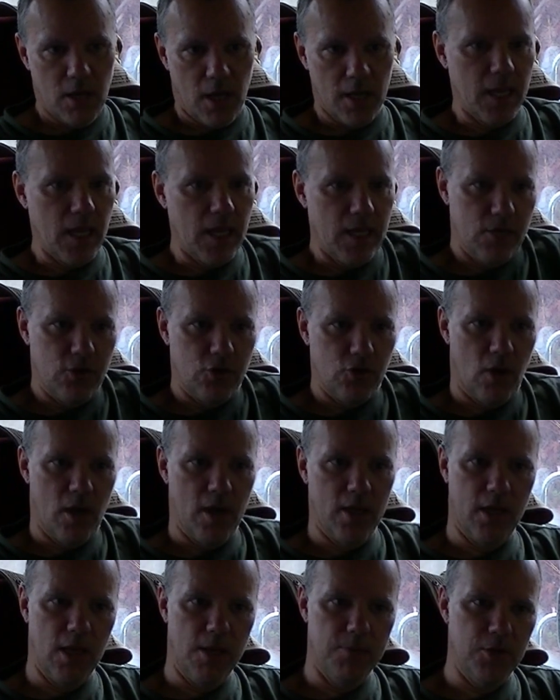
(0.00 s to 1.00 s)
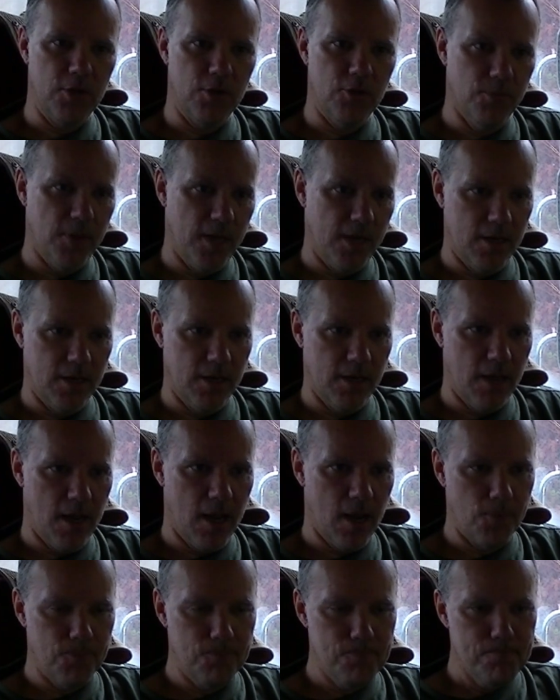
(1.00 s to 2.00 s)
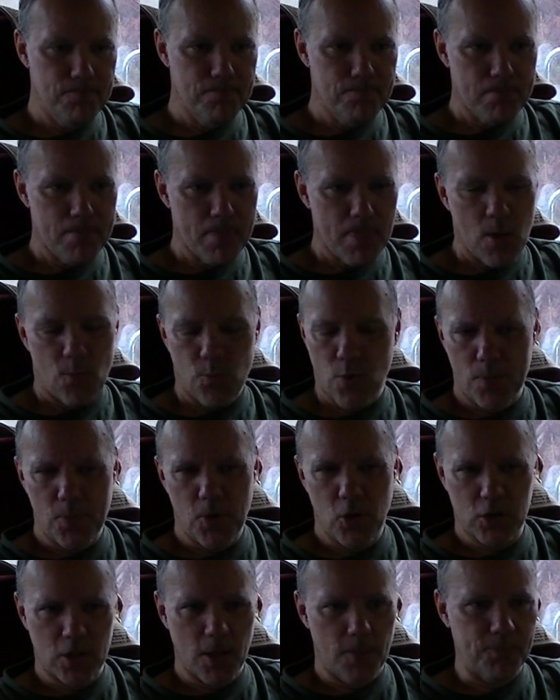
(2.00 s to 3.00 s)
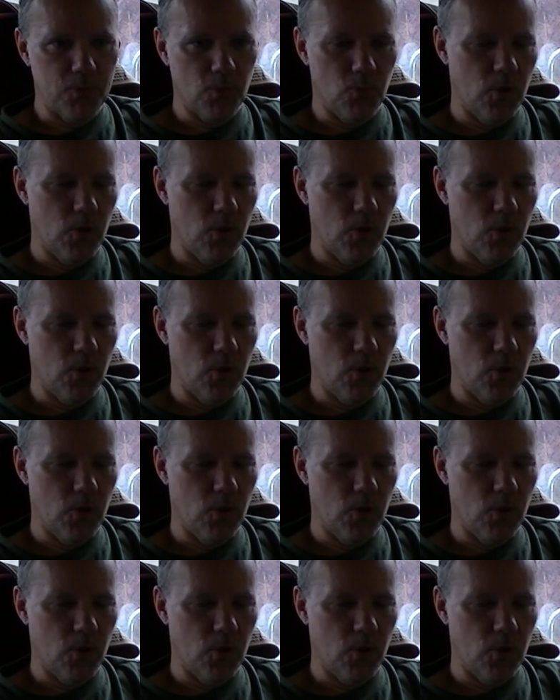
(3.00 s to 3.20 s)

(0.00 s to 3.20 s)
again to try and keep the humidity down. When I'm hooked up to